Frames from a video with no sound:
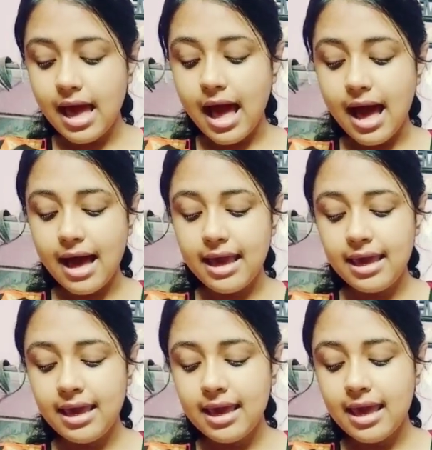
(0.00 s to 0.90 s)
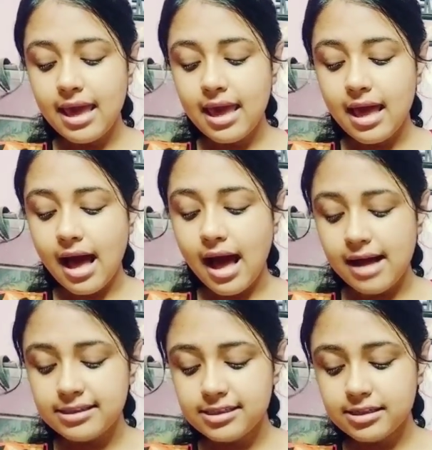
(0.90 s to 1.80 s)
I
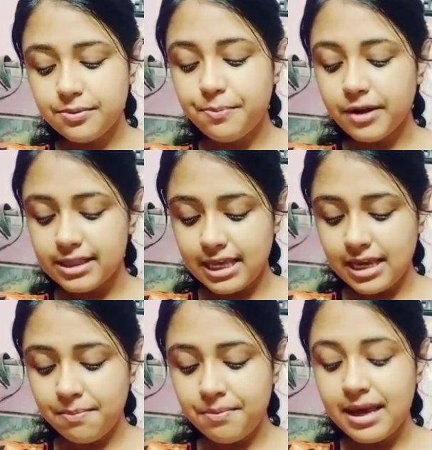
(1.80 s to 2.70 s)
asked Pradeep